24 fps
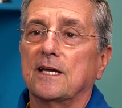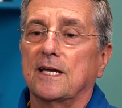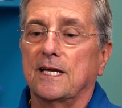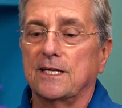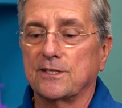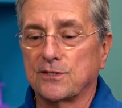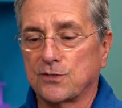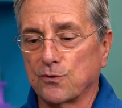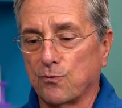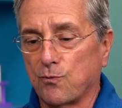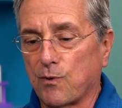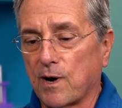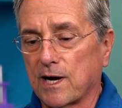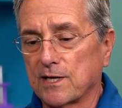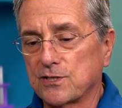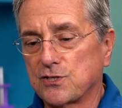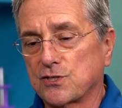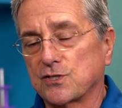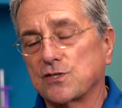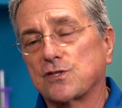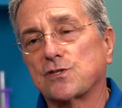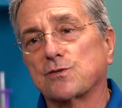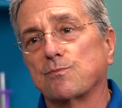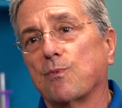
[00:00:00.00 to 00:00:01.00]
And to
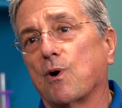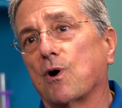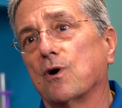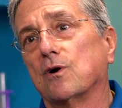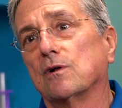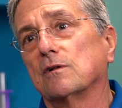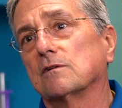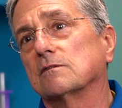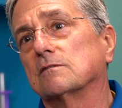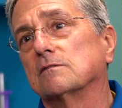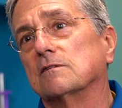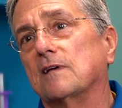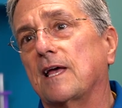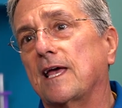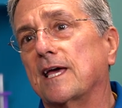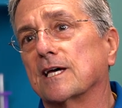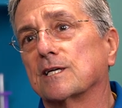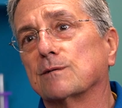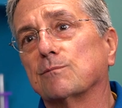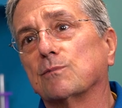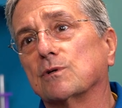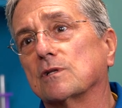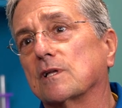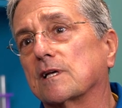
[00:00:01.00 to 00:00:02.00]
watch a small
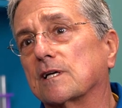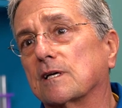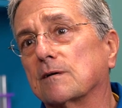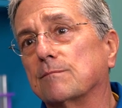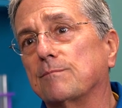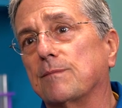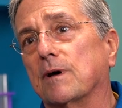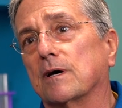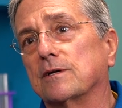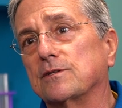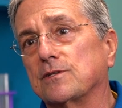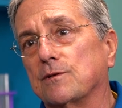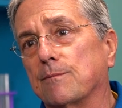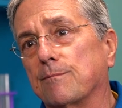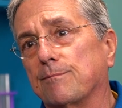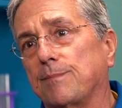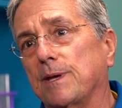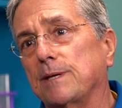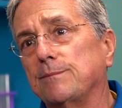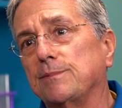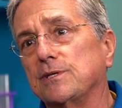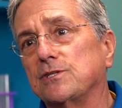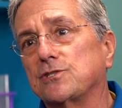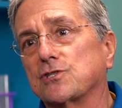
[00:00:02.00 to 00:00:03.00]
animal like a, a
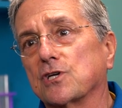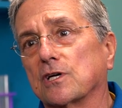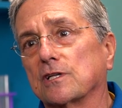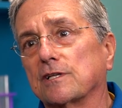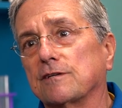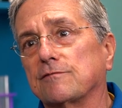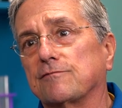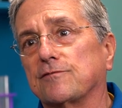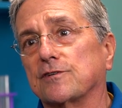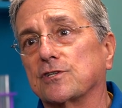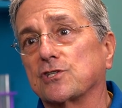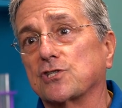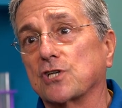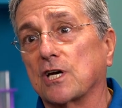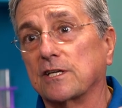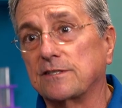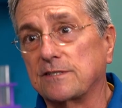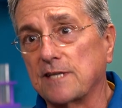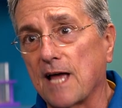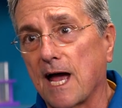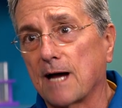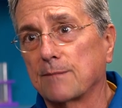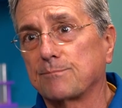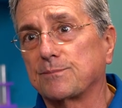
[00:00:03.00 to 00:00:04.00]
baby jellyfish
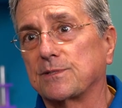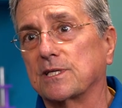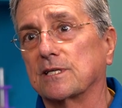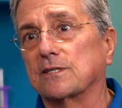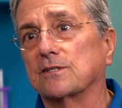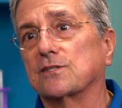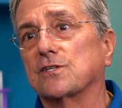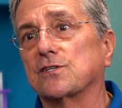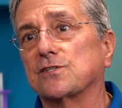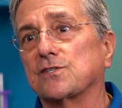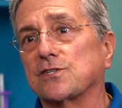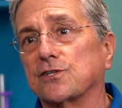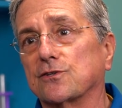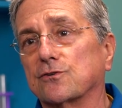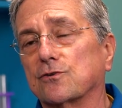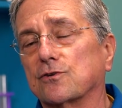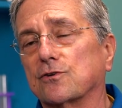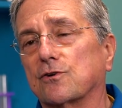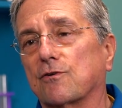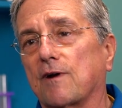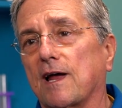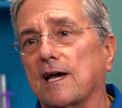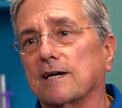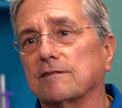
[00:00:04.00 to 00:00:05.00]
adapting to zero
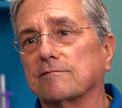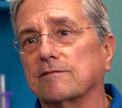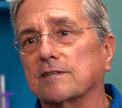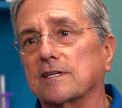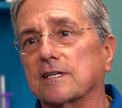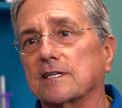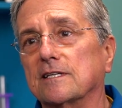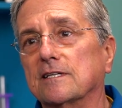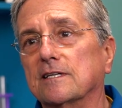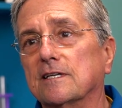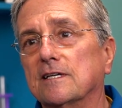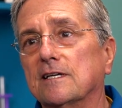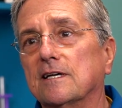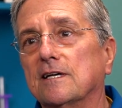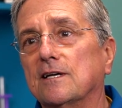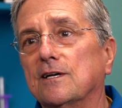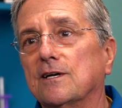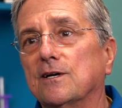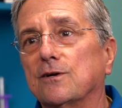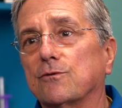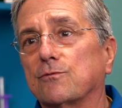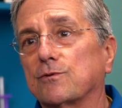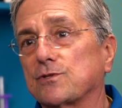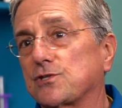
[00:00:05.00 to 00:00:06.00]
gravity
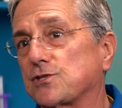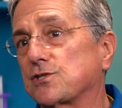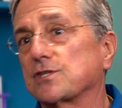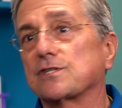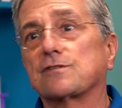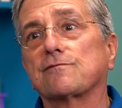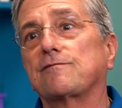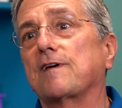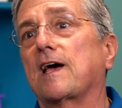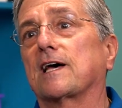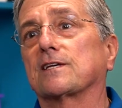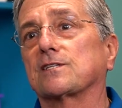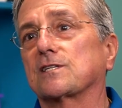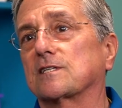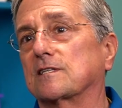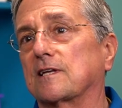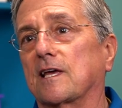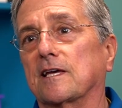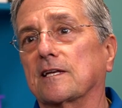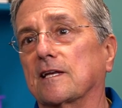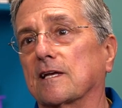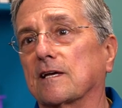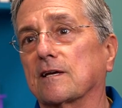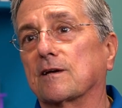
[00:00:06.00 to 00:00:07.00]
was just
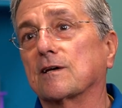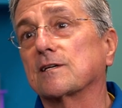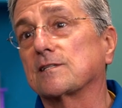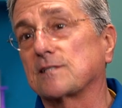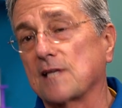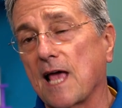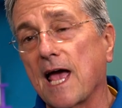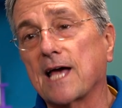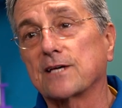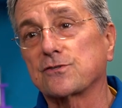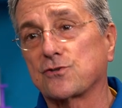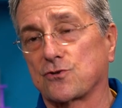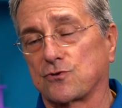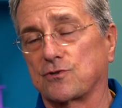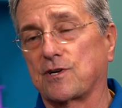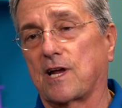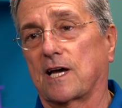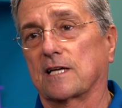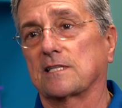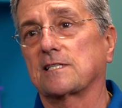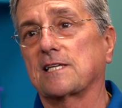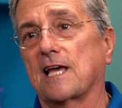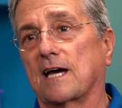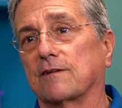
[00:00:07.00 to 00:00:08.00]
fascinating because
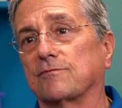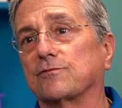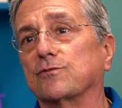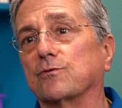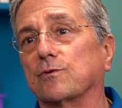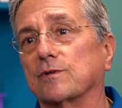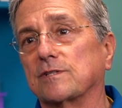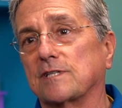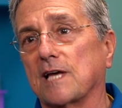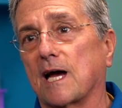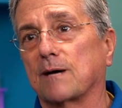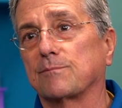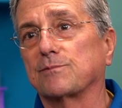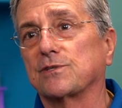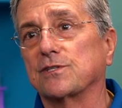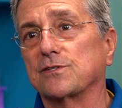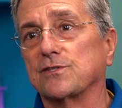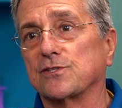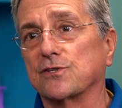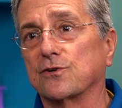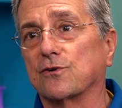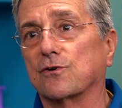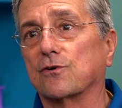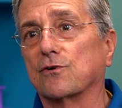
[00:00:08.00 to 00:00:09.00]
astronauts have to adapt to
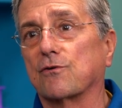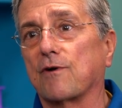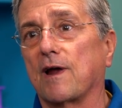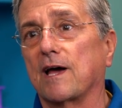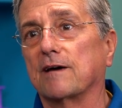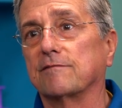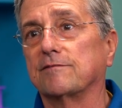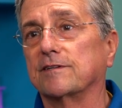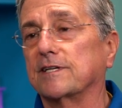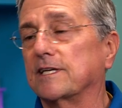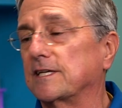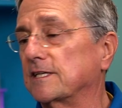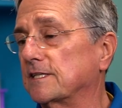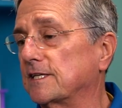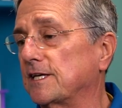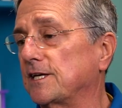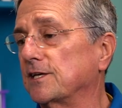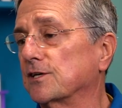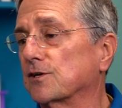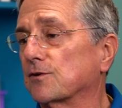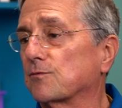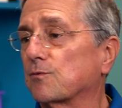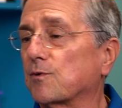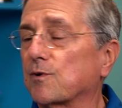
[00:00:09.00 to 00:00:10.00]
zero gravity. And
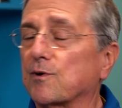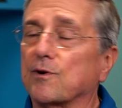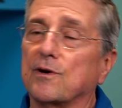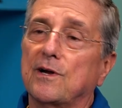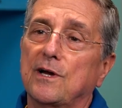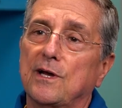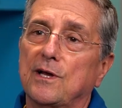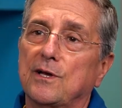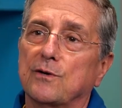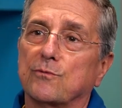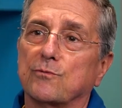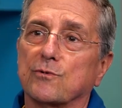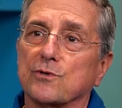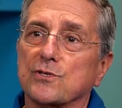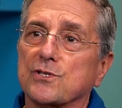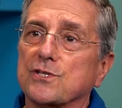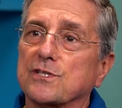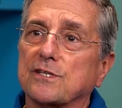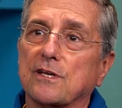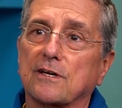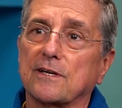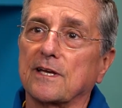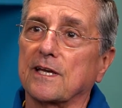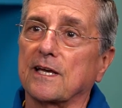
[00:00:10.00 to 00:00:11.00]
here we're, we're
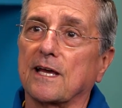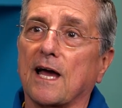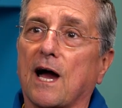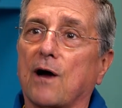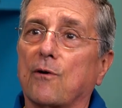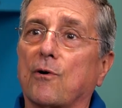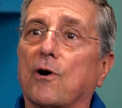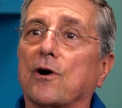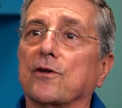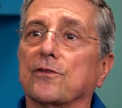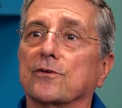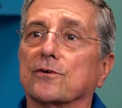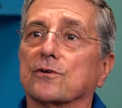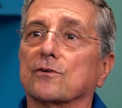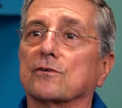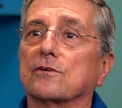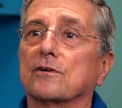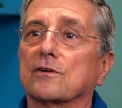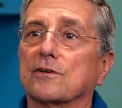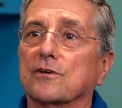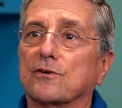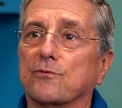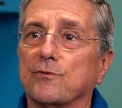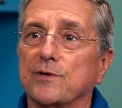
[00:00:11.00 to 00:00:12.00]
studying how other
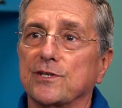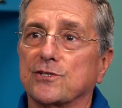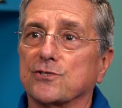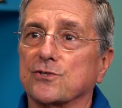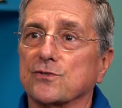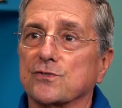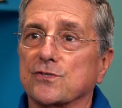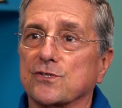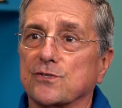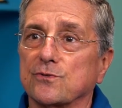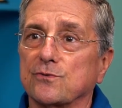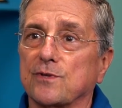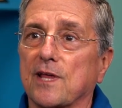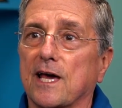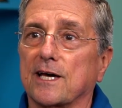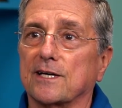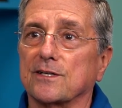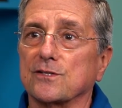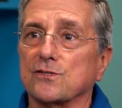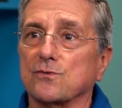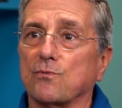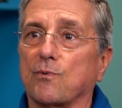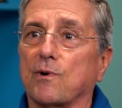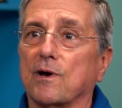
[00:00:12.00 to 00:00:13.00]
creatures do that
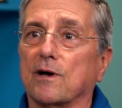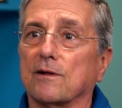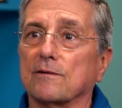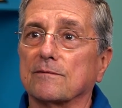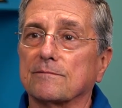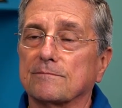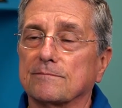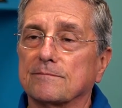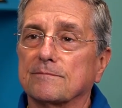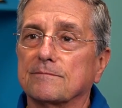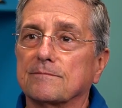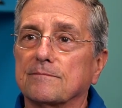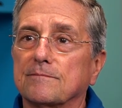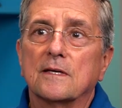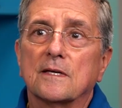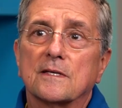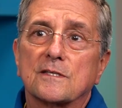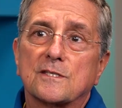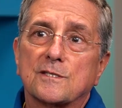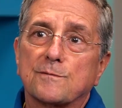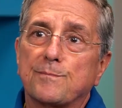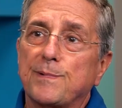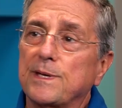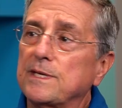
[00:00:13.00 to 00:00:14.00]
as well. Yeah,
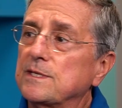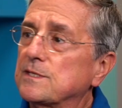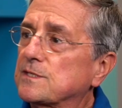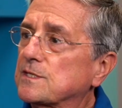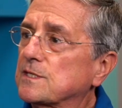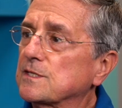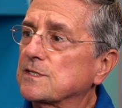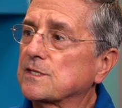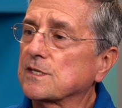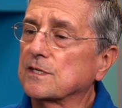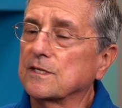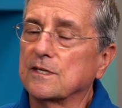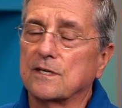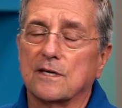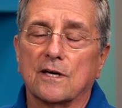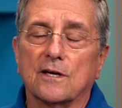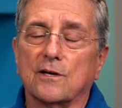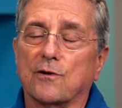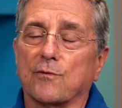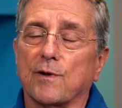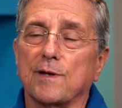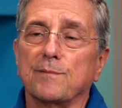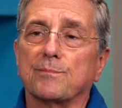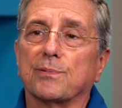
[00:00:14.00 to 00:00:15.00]
space is a, a,
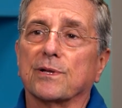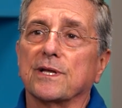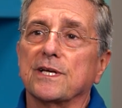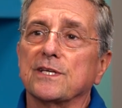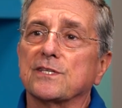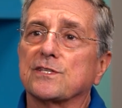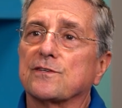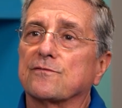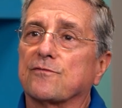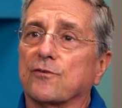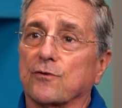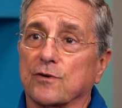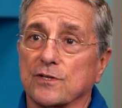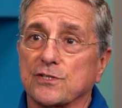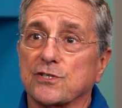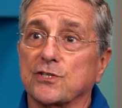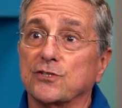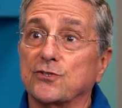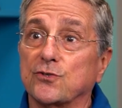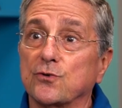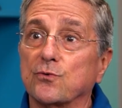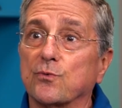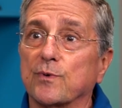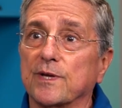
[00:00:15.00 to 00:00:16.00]
great place for us
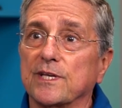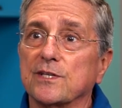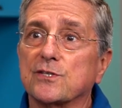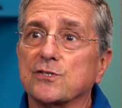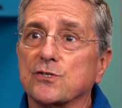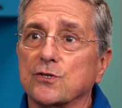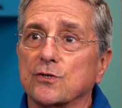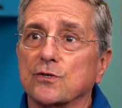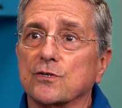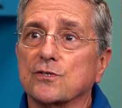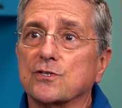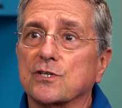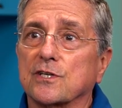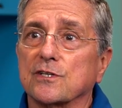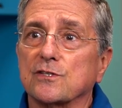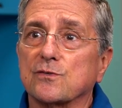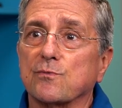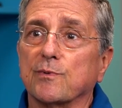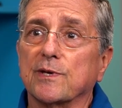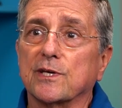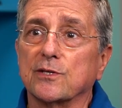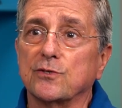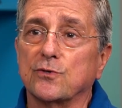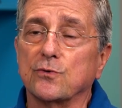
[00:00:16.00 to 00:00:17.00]
to do research
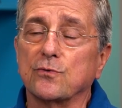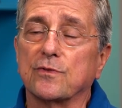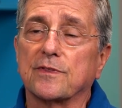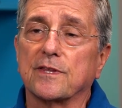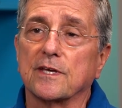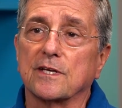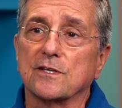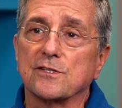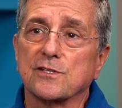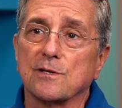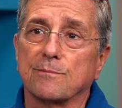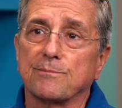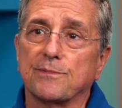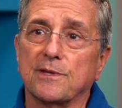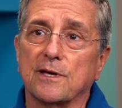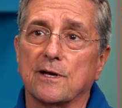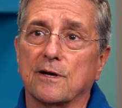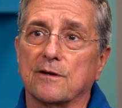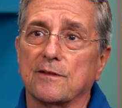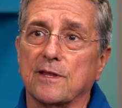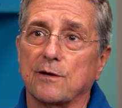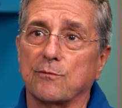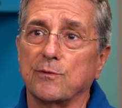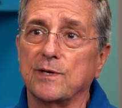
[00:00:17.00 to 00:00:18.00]
because we can do things up
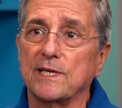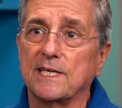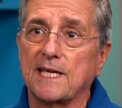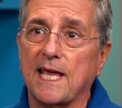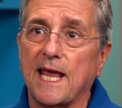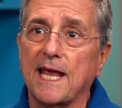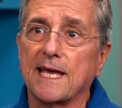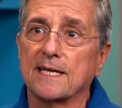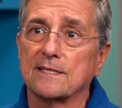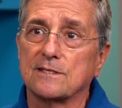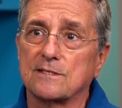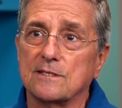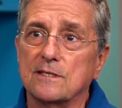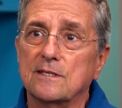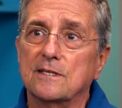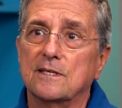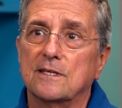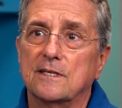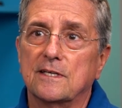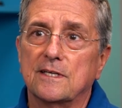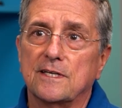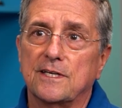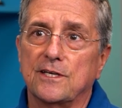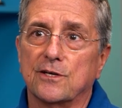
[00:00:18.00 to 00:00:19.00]
there that we can't
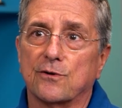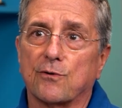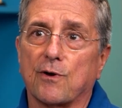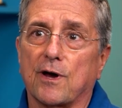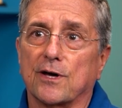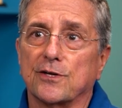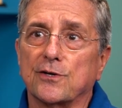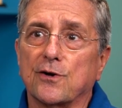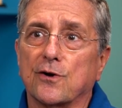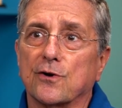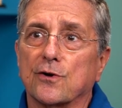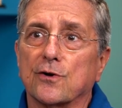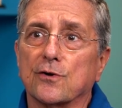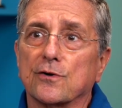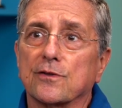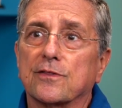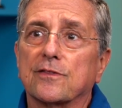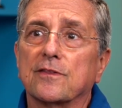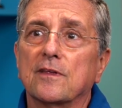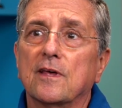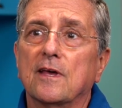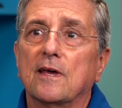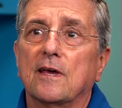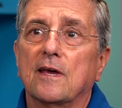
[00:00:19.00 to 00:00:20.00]
here on
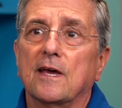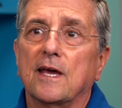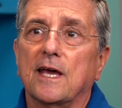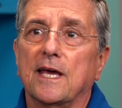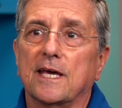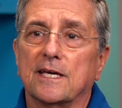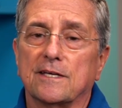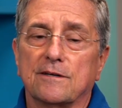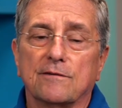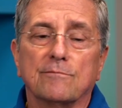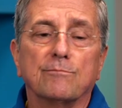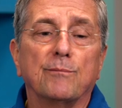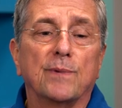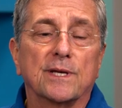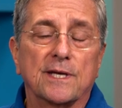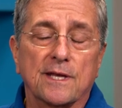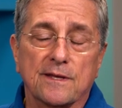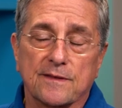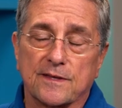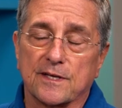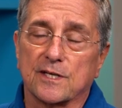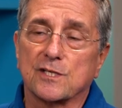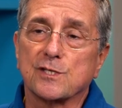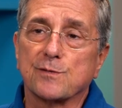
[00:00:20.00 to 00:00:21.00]
Earth. And
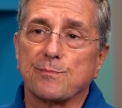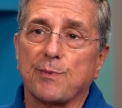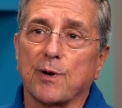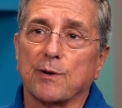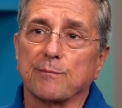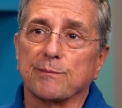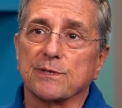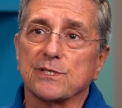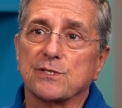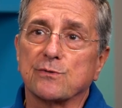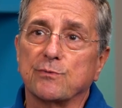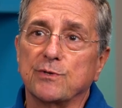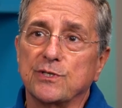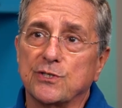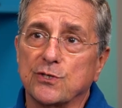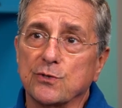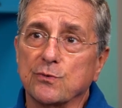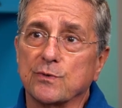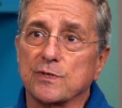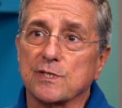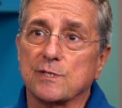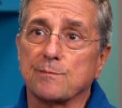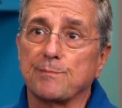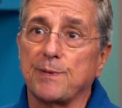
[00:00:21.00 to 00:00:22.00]
many of the experiments we
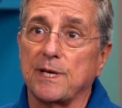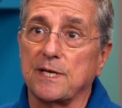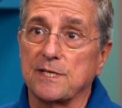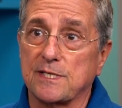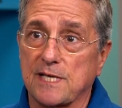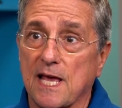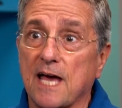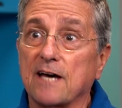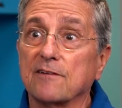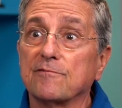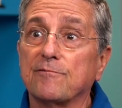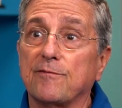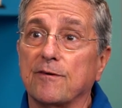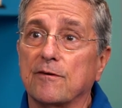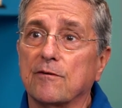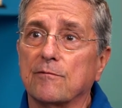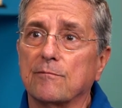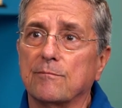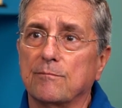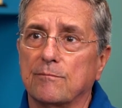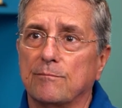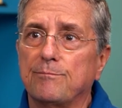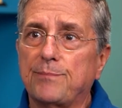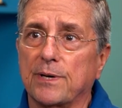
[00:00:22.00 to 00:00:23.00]
do in space have
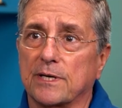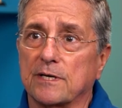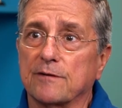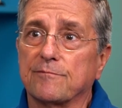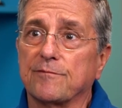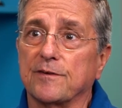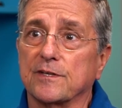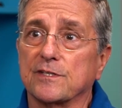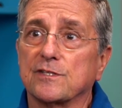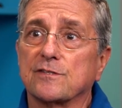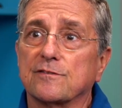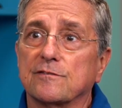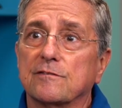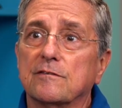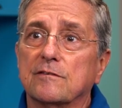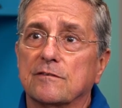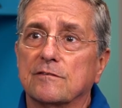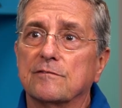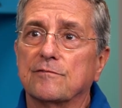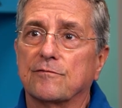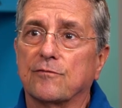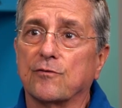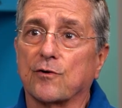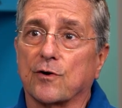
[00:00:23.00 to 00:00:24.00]
benefits
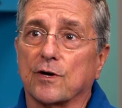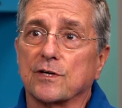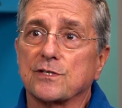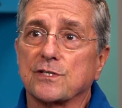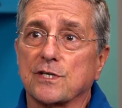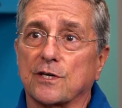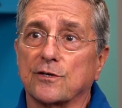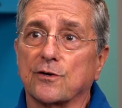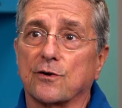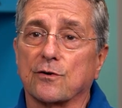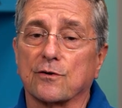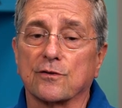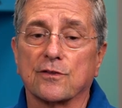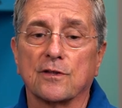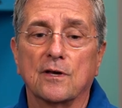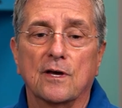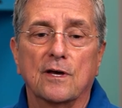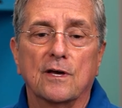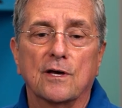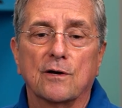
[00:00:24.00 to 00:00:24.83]
for us on Earth.